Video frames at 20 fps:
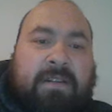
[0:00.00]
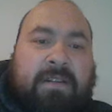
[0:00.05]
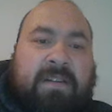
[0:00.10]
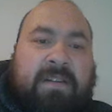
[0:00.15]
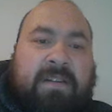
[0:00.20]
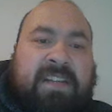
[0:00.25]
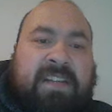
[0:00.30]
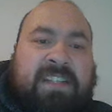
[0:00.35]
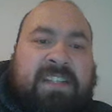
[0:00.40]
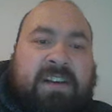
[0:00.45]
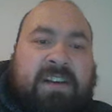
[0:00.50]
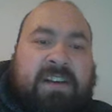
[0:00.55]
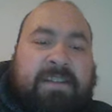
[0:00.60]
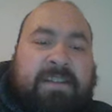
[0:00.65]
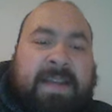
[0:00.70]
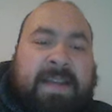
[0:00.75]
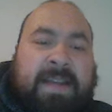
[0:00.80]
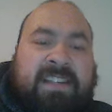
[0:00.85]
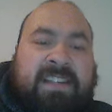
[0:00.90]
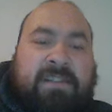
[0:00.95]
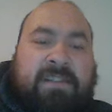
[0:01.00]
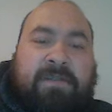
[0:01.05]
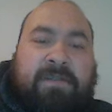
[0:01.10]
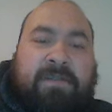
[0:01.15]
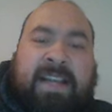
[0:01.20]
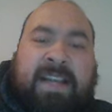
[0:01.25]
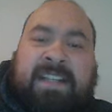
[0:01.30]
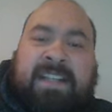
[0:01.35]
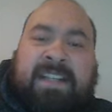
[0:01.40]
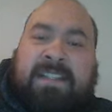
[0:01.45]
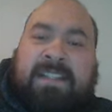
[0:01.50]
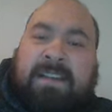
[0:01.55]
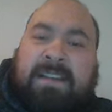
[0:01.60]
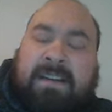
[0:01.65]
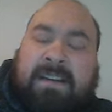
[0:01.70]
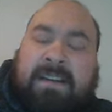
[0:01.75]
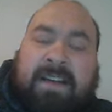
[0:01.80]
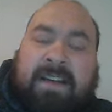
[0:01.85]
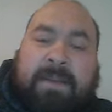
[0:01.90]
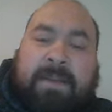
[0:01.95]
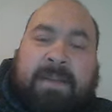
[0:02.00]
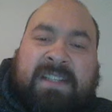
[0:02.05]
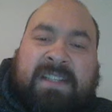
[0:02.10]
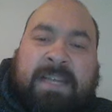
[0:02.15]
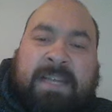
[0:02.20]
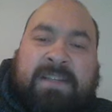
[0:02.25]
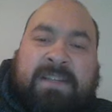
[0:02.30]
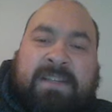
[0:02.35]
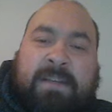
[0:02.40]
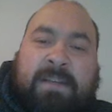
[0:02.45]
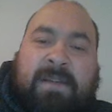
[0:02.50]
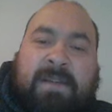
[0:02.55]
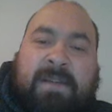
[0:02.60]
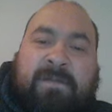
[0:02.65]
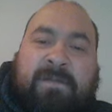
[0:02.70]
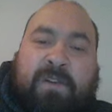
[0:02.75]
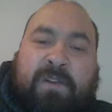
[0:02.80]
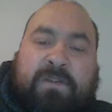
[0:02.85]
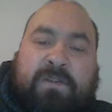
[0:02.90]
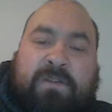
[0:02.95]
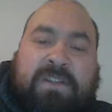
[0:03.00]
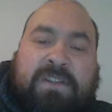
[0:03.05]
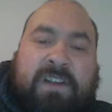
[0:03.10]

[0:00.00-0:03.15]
one of these guys back to the flex, my team's going to be full.